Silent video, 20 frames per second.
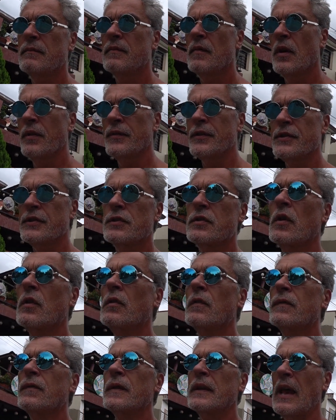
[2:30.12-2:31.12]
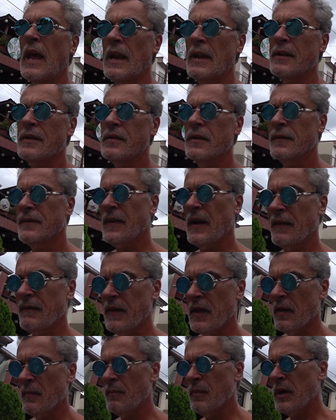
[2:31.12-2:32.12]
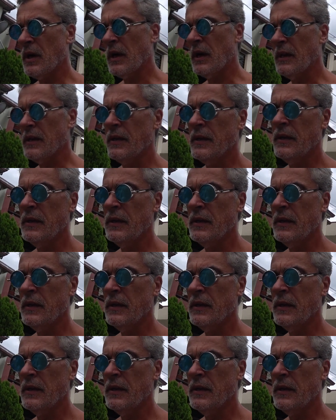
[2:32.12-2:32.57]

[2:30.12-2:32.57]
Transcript: on the stove and add it to a 5-gallon bucket.